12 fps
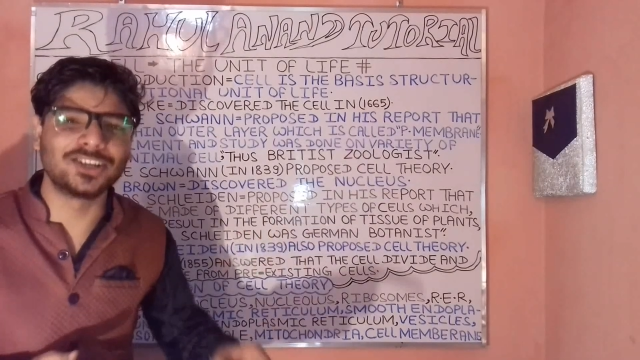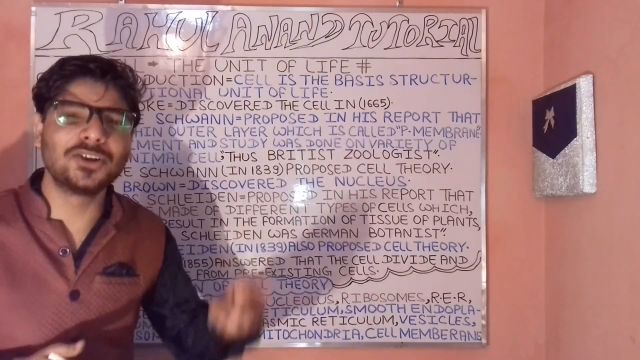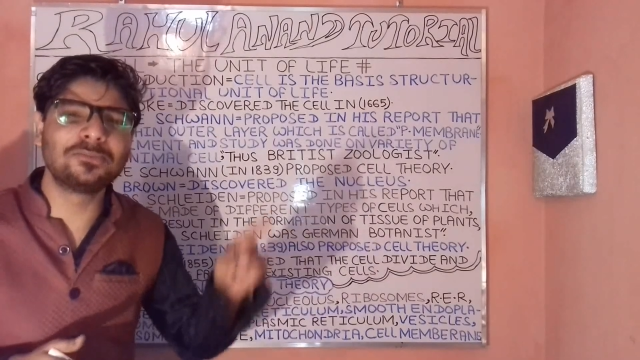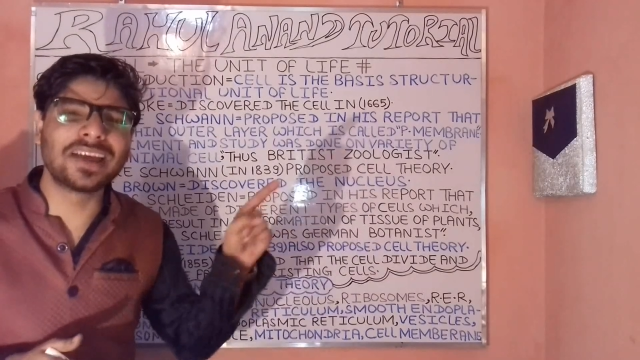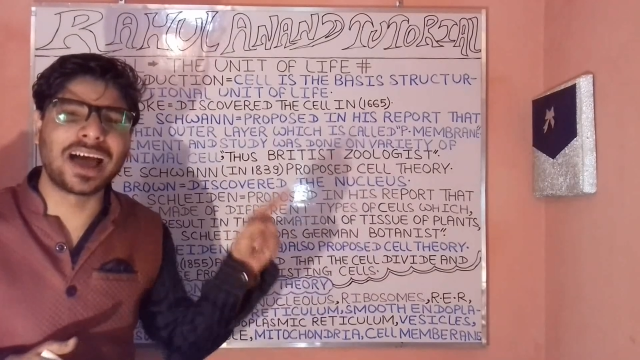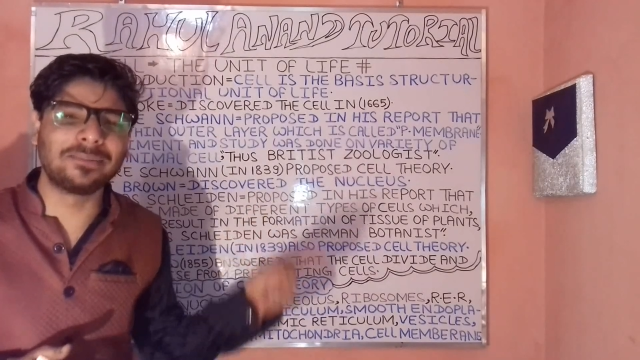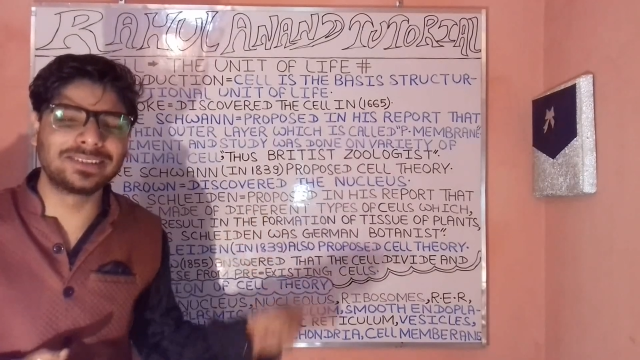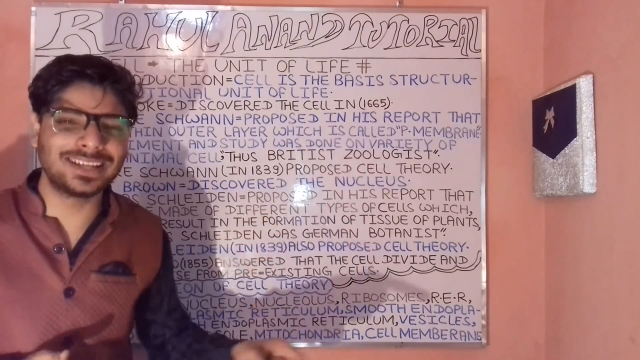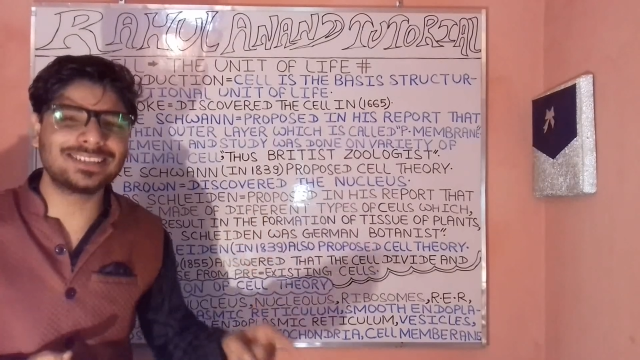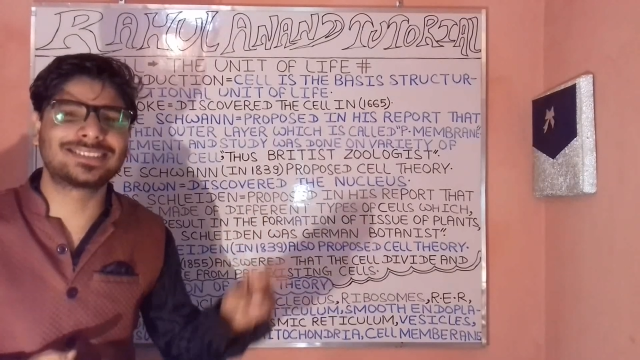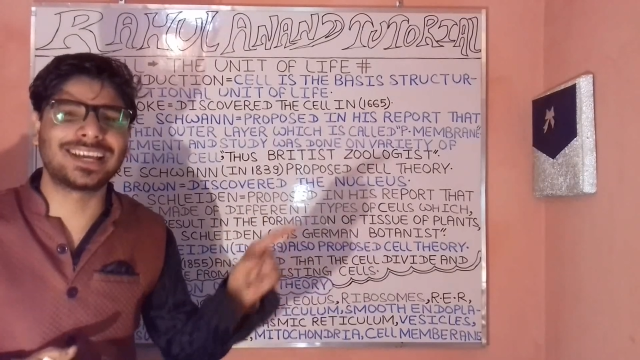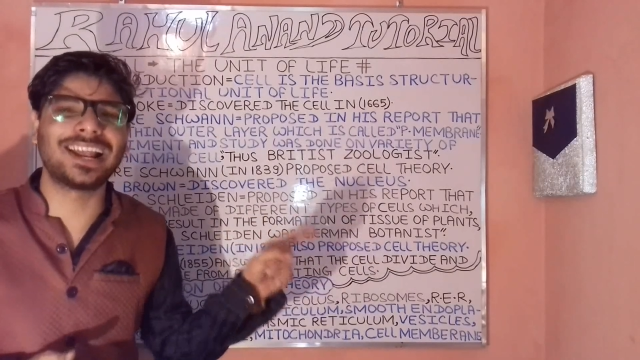you will be having
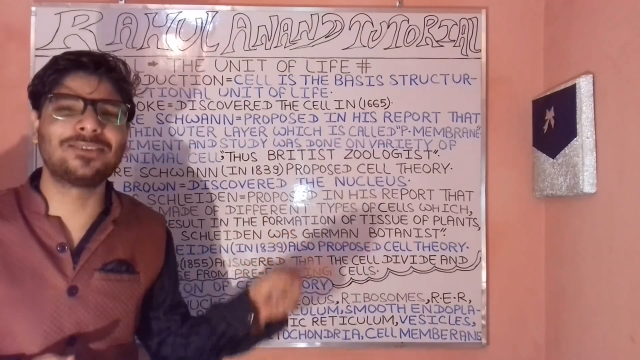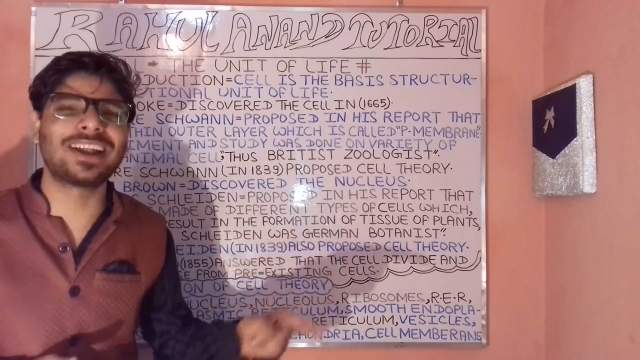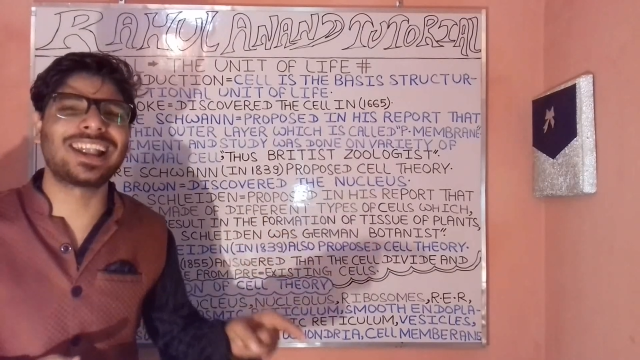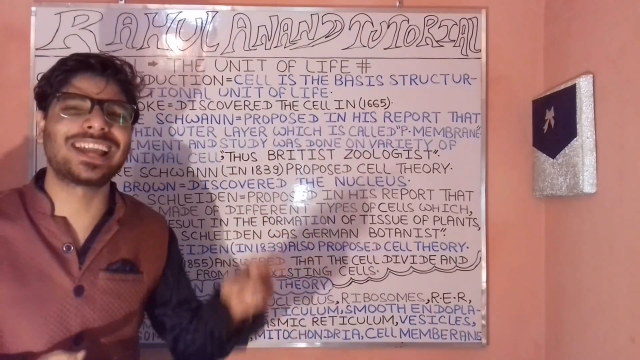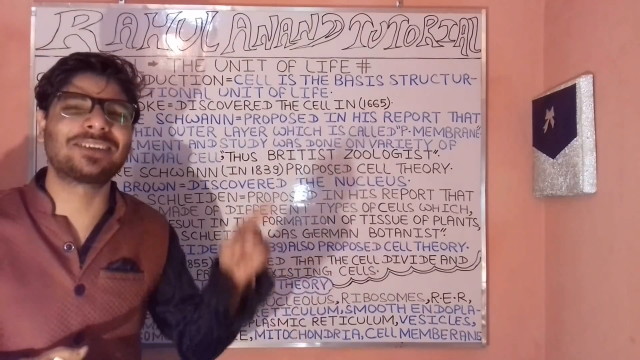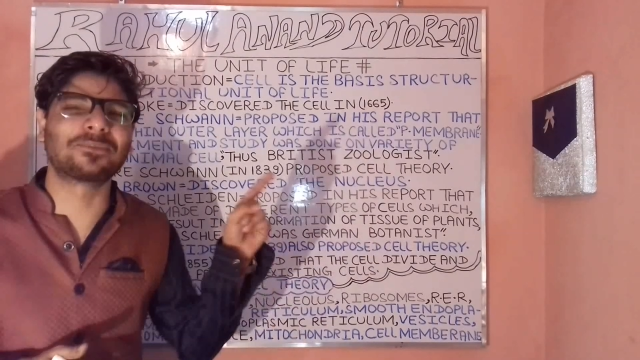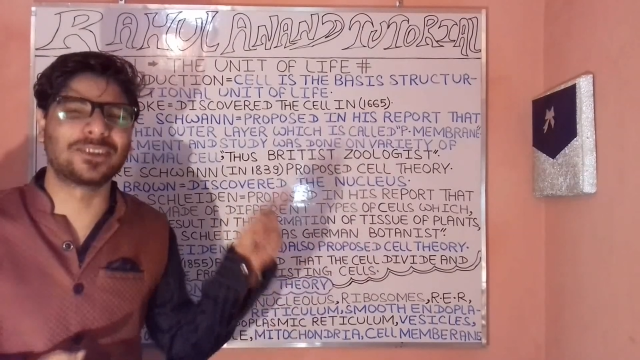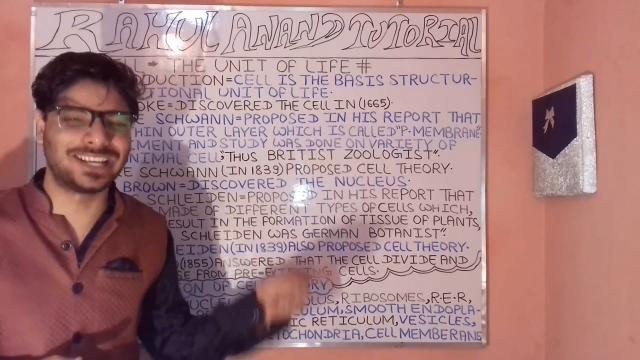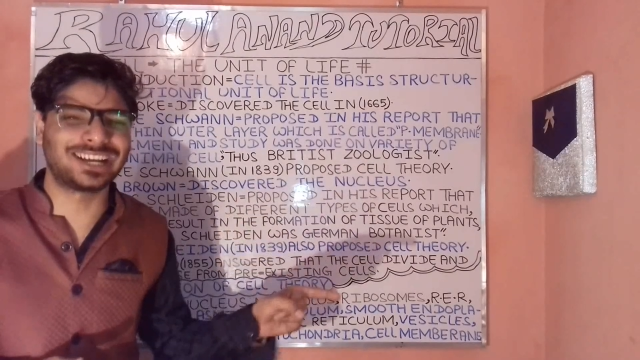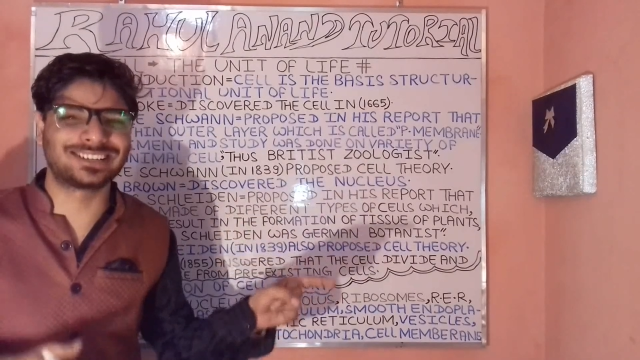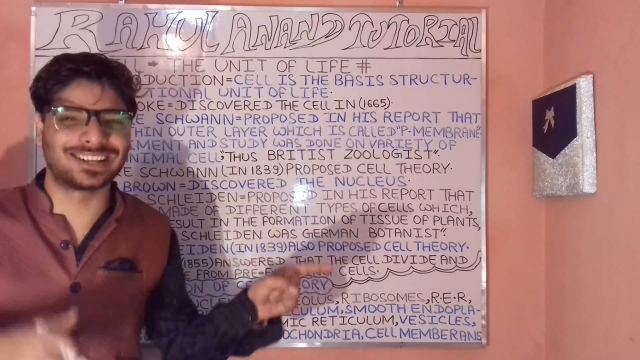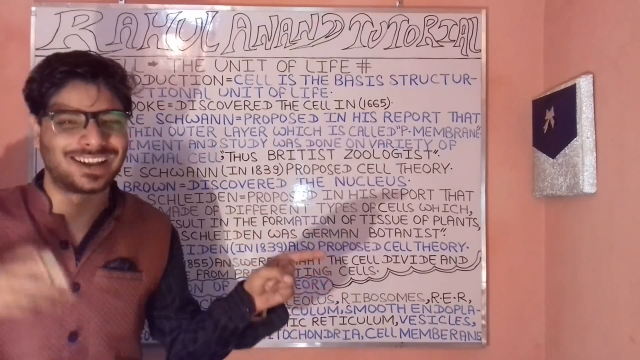the cell wall like
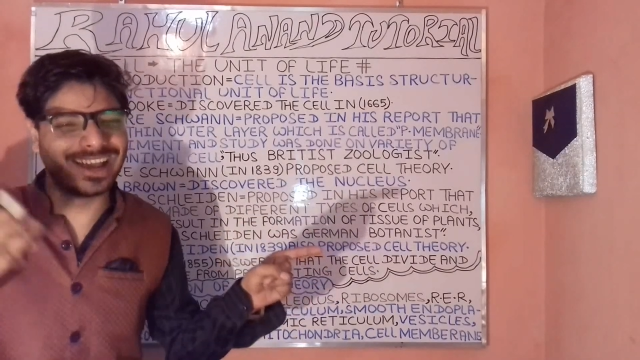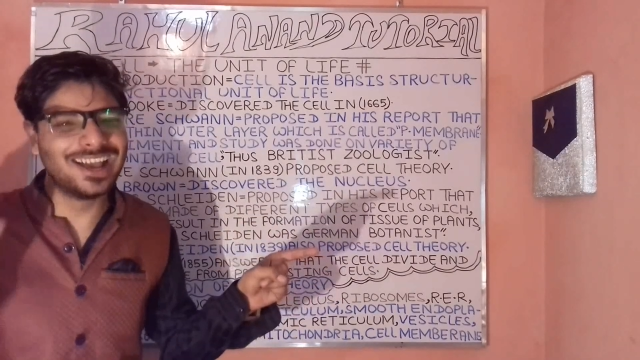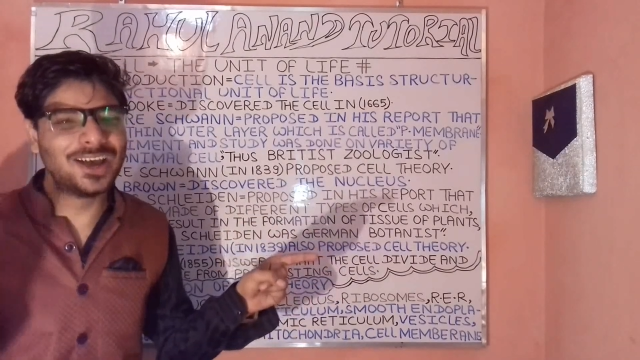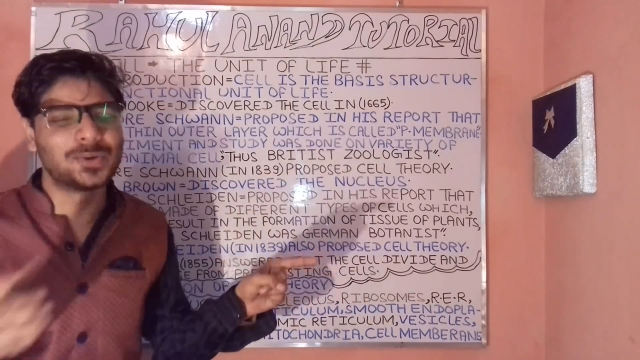projection.